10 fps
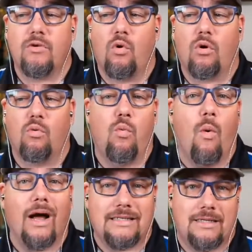or
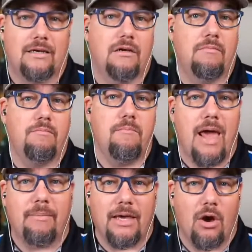what
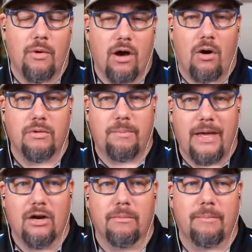may be going on with
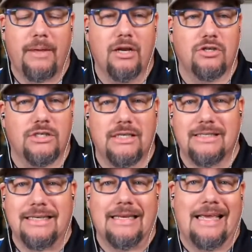Peter, but Peter just
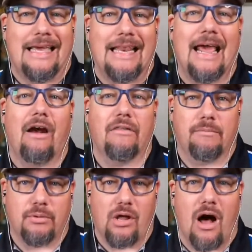isn't getting out of the
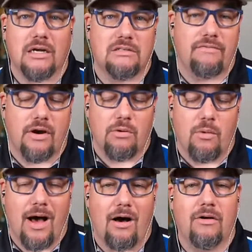blocks very
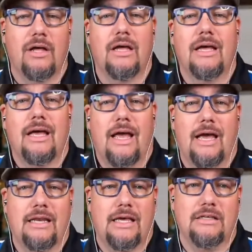well,
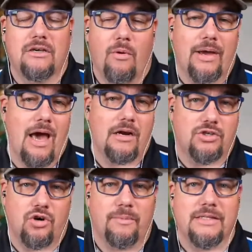and he's going out of
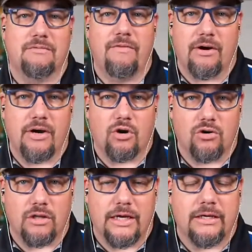tournaments very
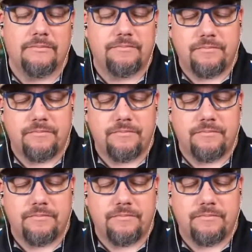early.